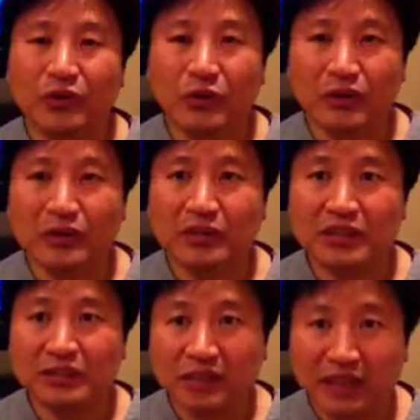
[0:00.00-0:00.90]
going to be
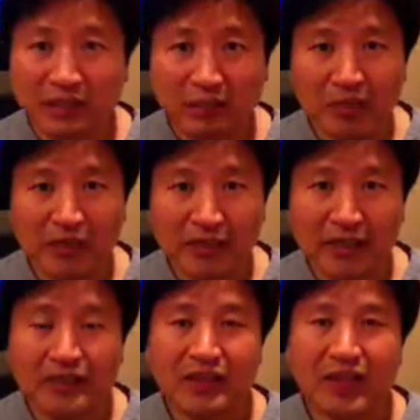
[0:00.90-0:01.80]
spending
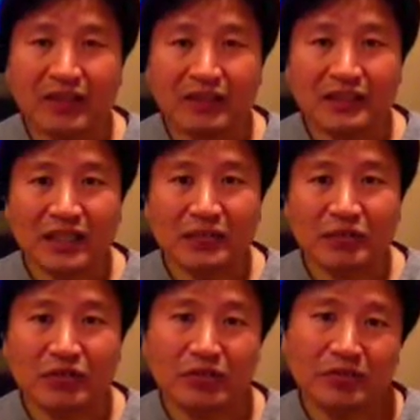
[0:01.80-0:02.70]
money to have this type
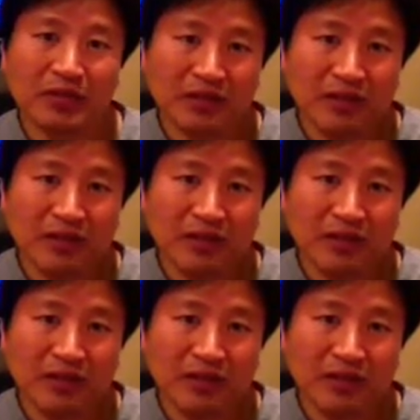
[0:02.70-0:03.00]
of treatment.